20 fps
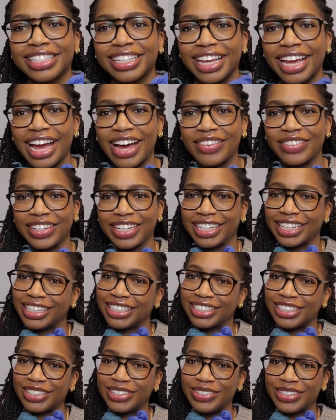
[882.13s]
having
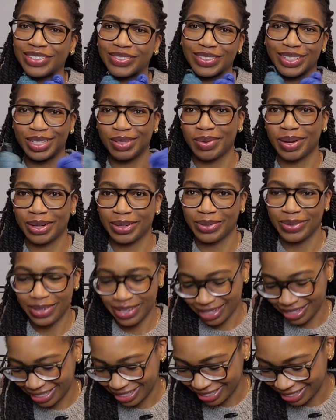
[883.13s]
2 different sweater
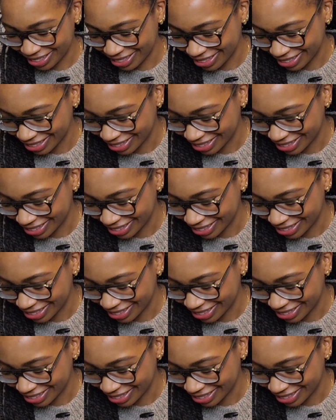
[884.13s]
quantities.